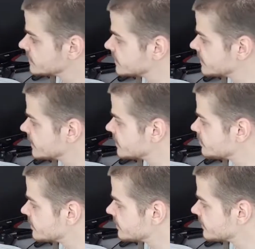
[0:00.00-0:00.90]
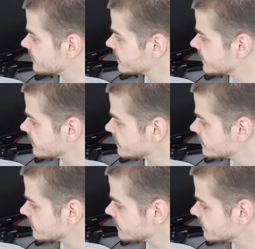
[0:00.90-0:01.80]
Need to keep an eye on that.
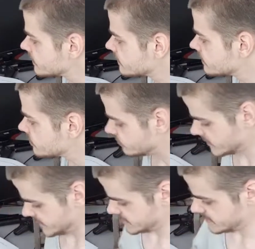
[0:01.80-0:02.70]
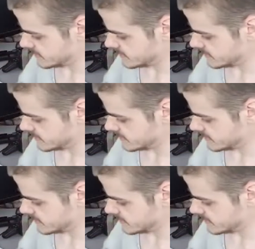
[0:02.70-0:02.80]
Right.